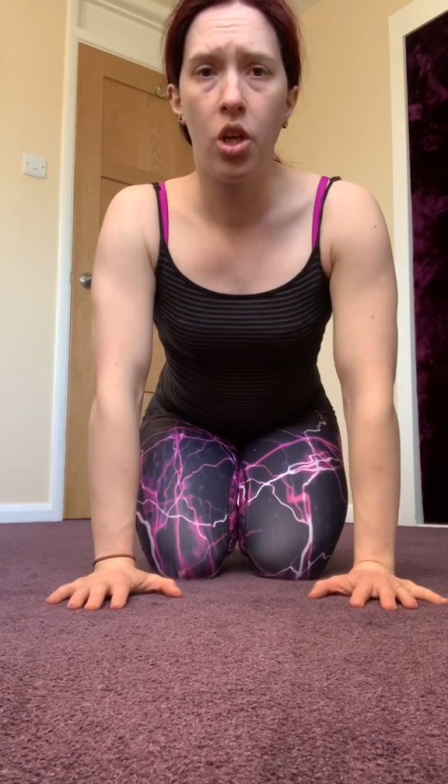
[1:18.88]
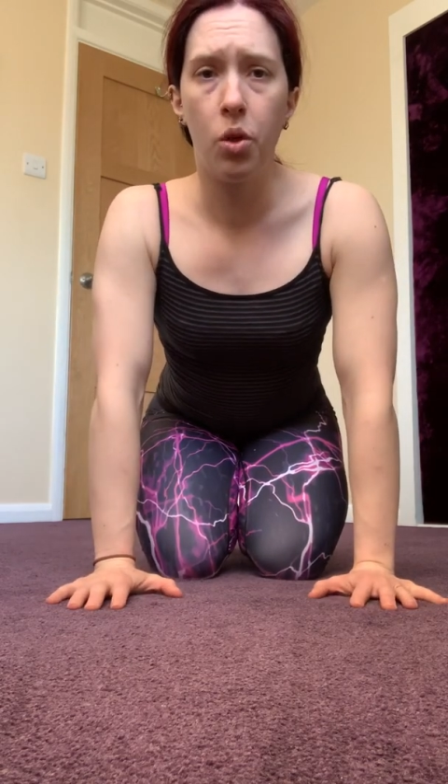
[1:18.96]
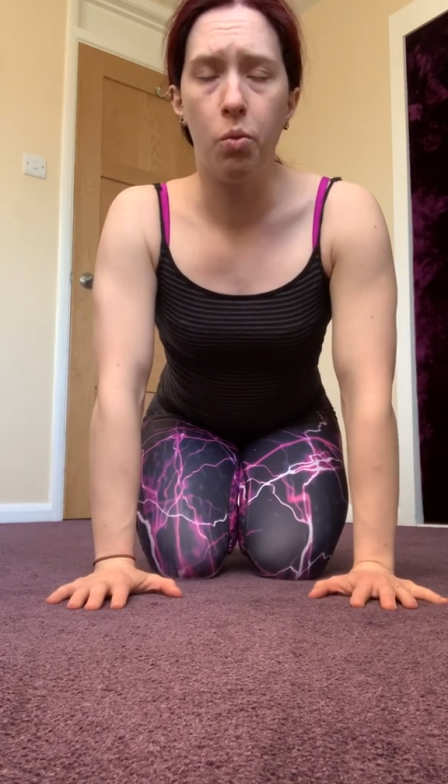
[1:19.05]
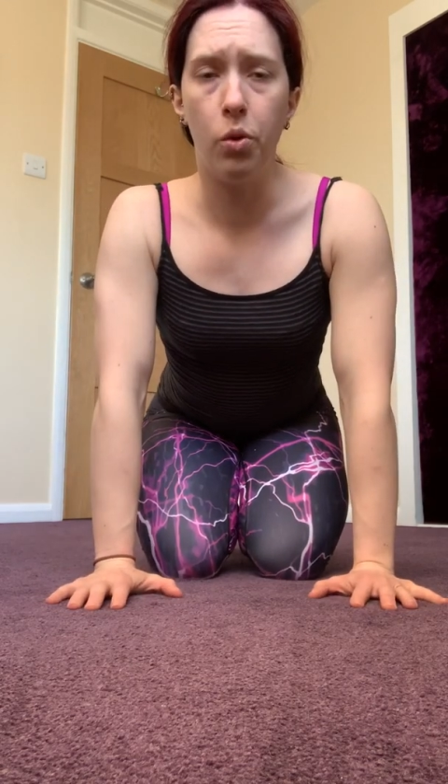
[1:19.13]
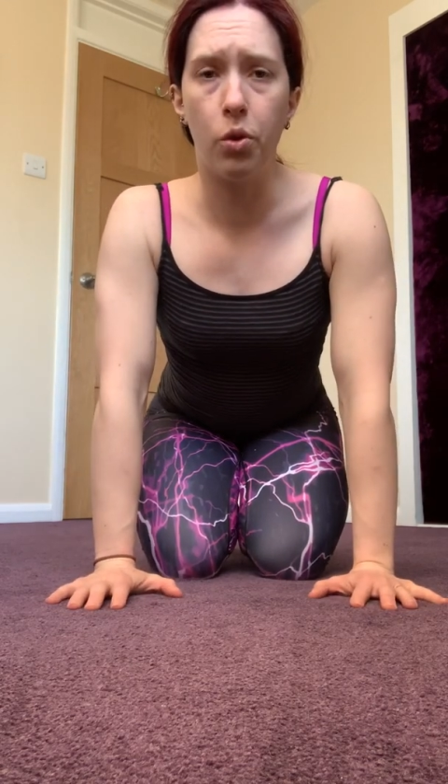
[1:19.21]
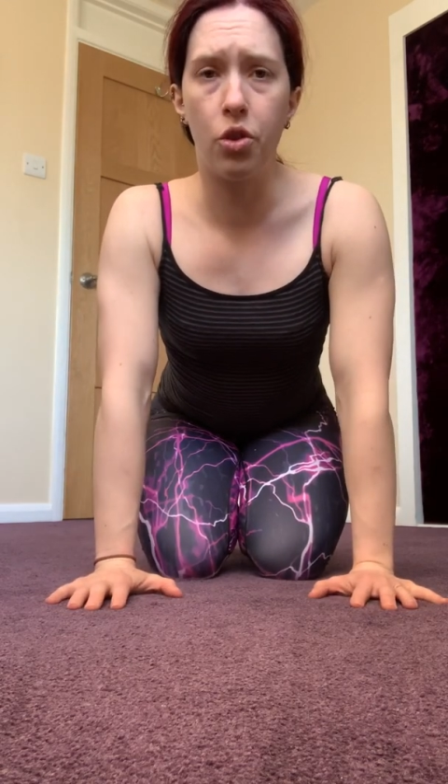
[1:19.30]

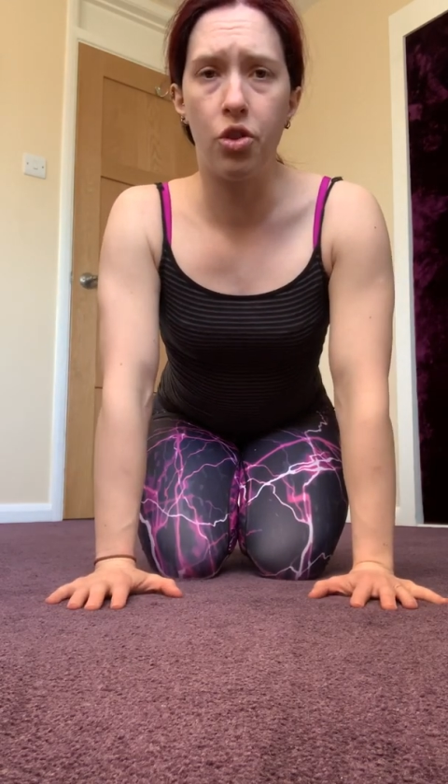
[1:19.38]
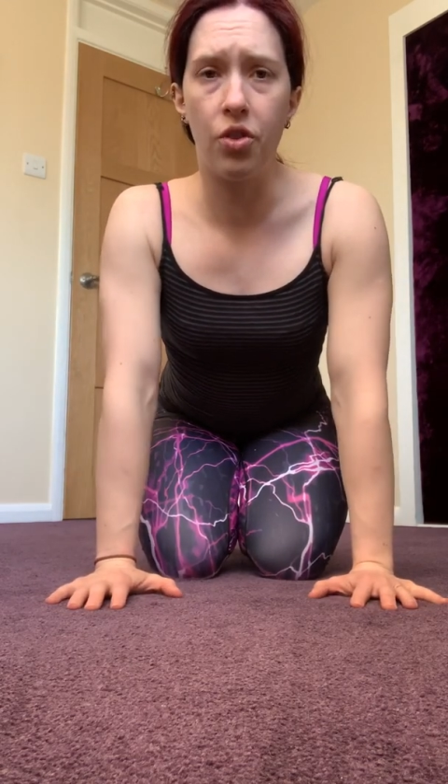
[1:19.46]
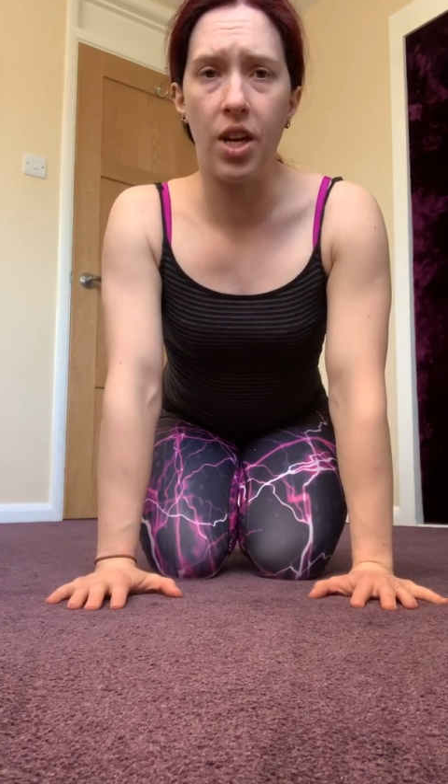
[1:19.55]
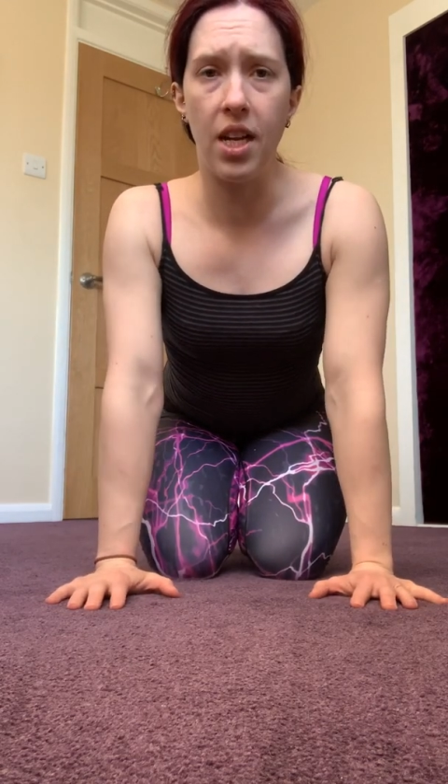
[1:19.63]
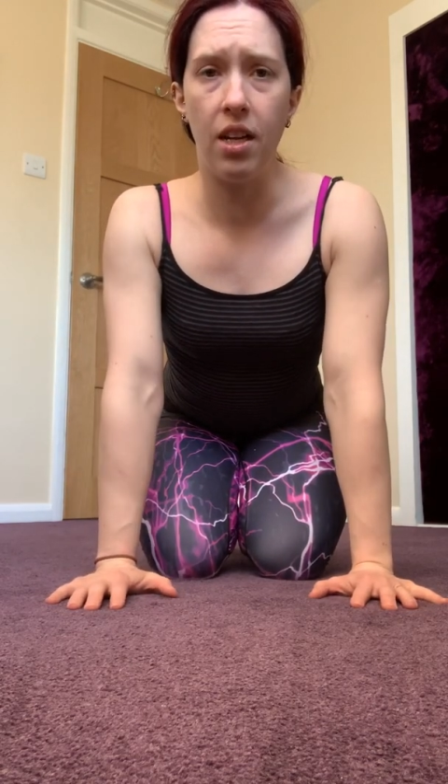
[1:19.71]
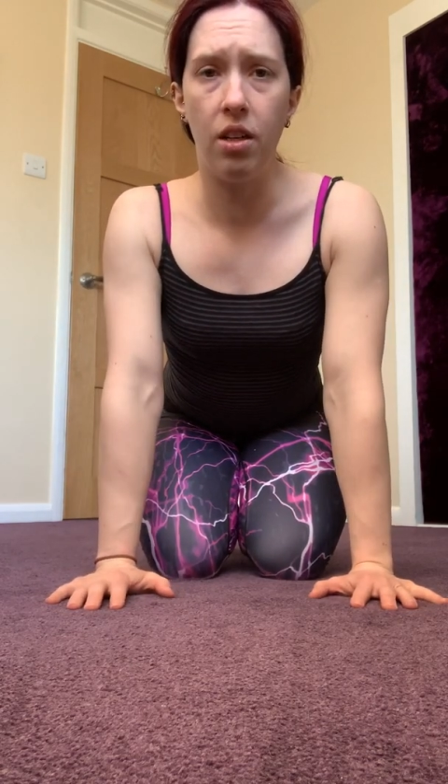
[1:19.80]
will
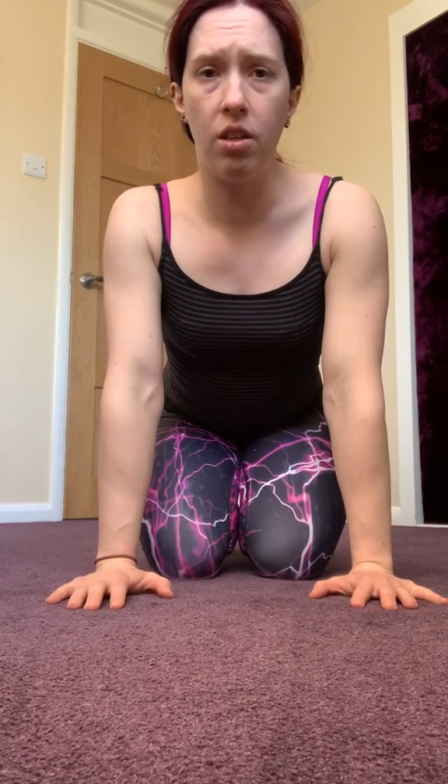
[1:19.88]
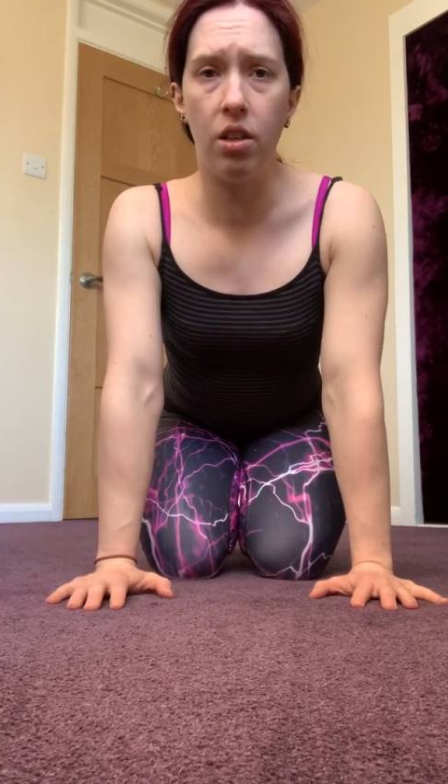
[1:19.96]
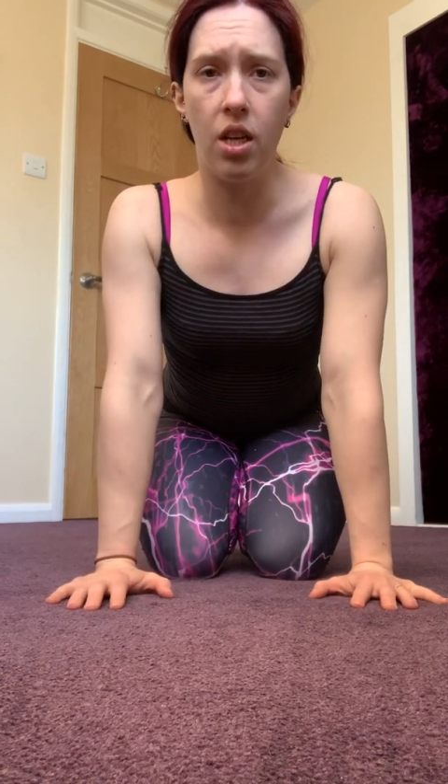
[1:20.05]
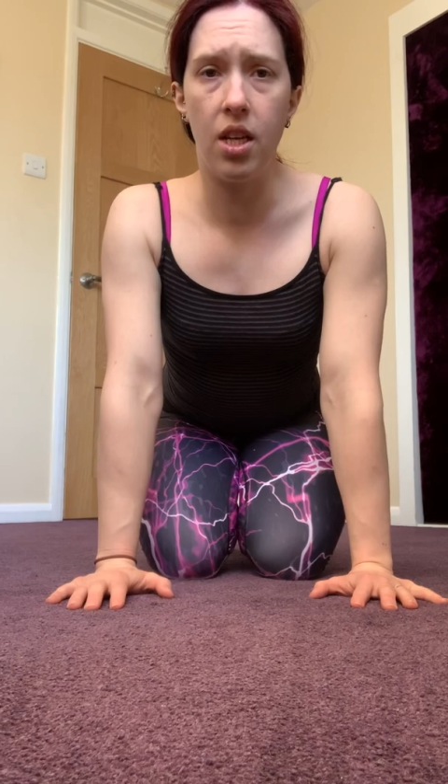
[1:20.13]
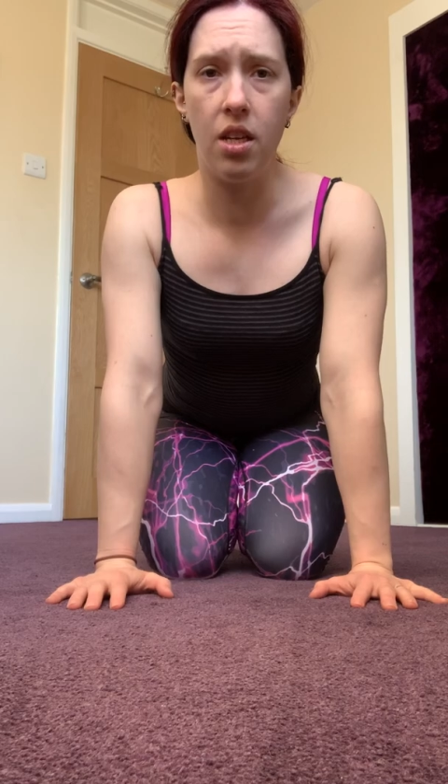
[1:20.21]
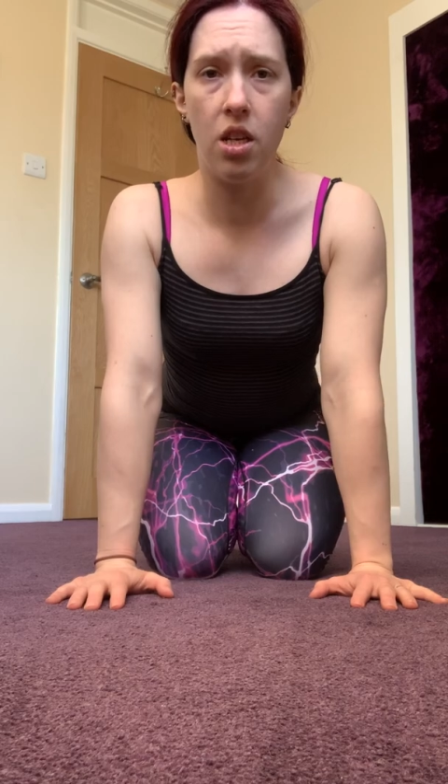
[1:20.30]
straighten
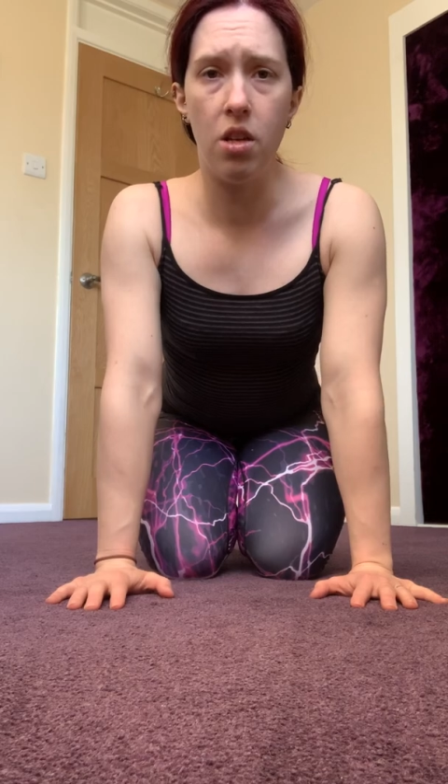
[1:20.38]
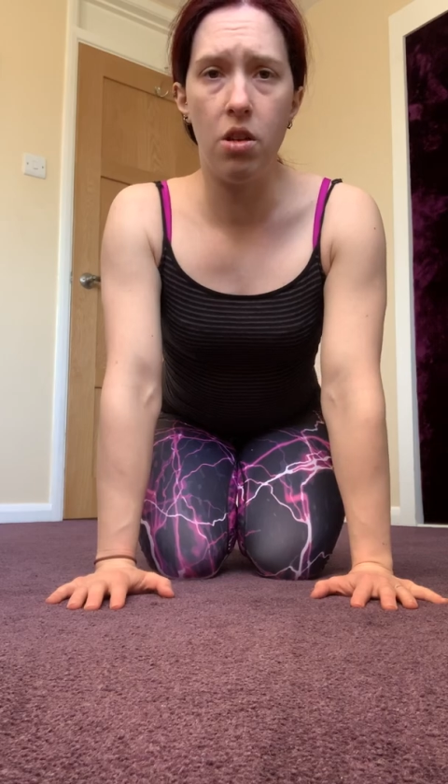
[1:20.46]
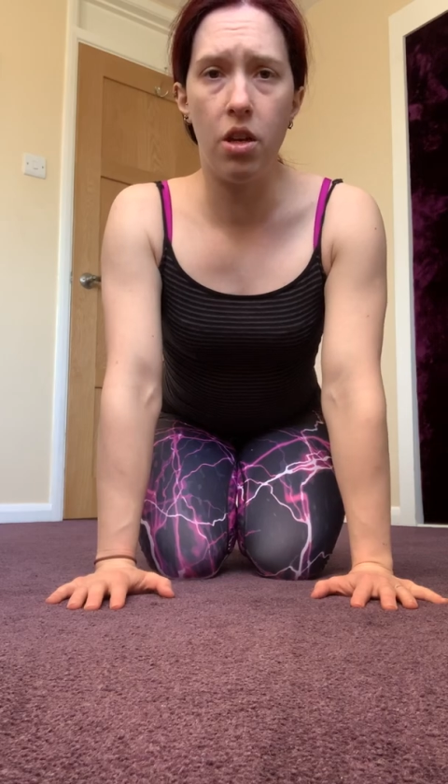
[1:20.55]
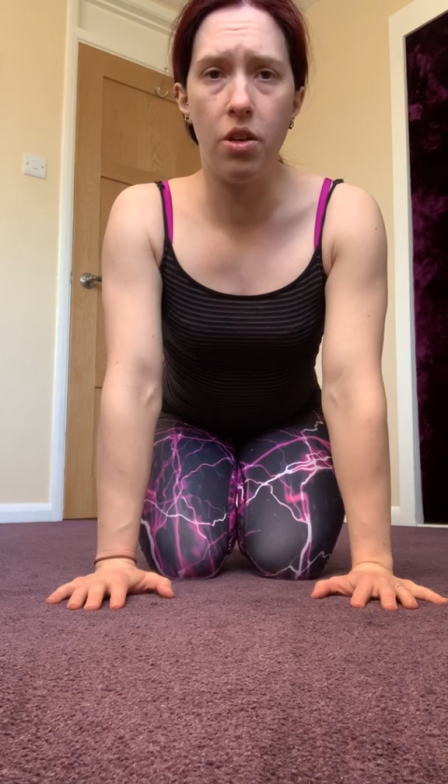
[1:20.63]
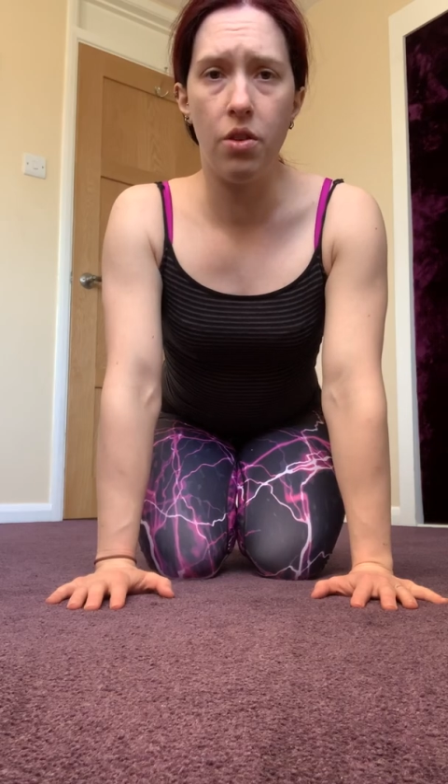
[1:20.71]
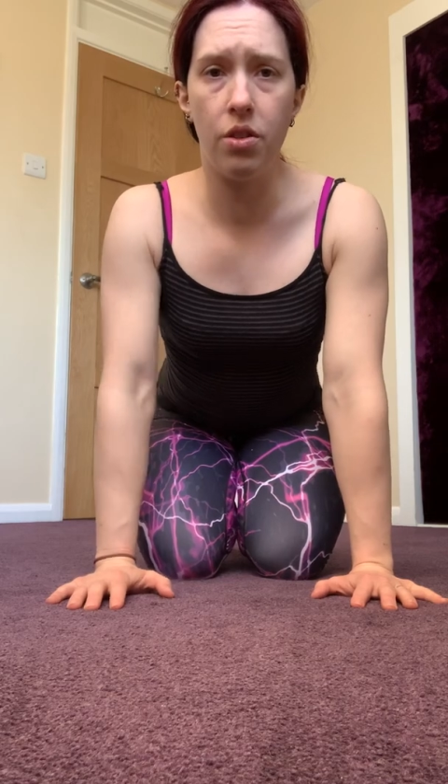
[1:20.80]
and you
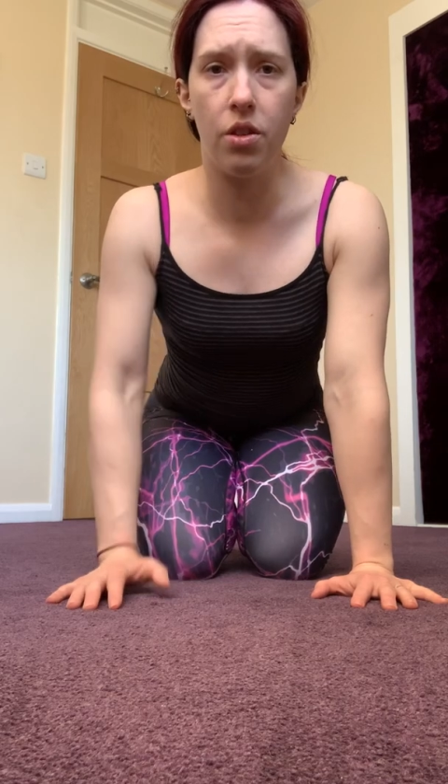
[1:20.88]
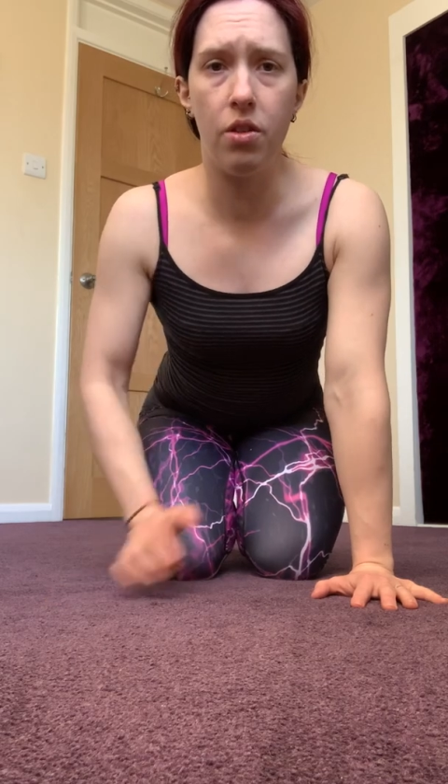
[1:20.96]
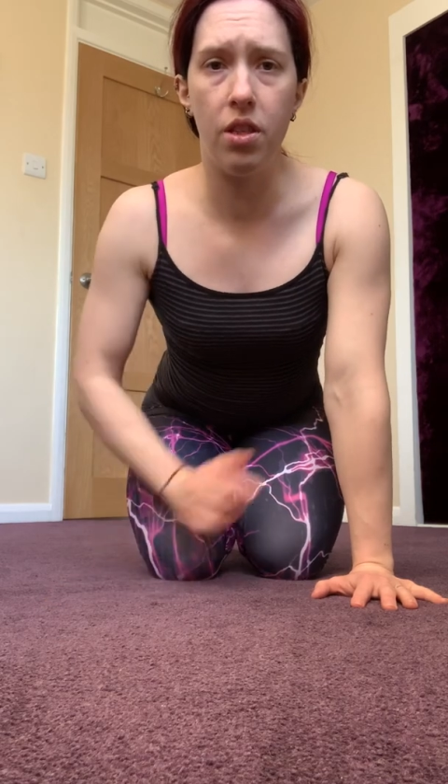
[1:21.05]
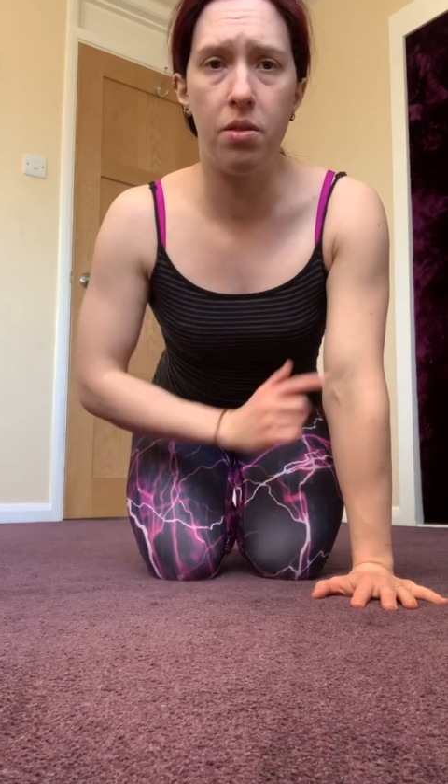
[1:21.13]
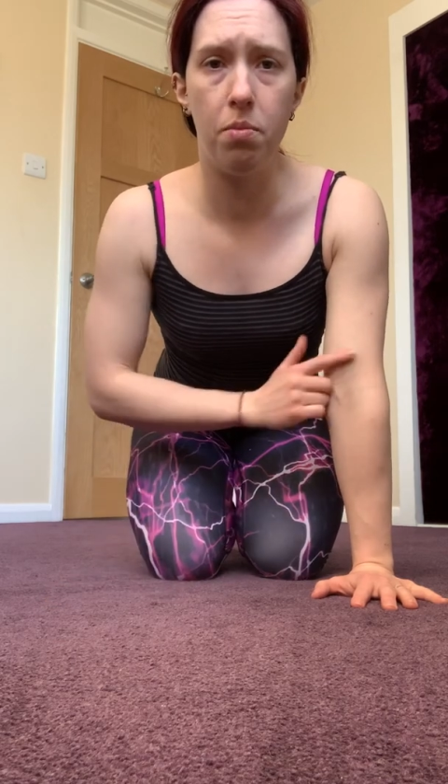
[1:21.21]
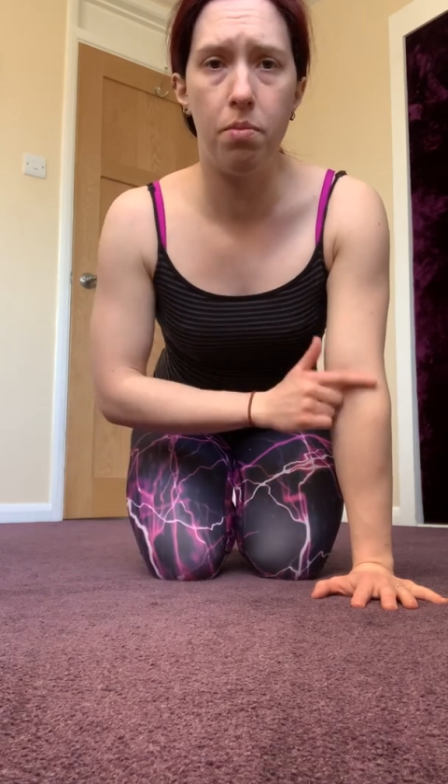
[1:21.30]
know, so
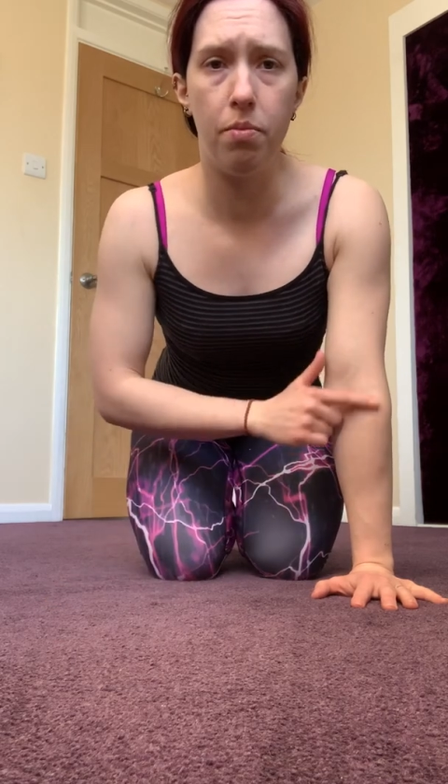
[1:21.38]
this,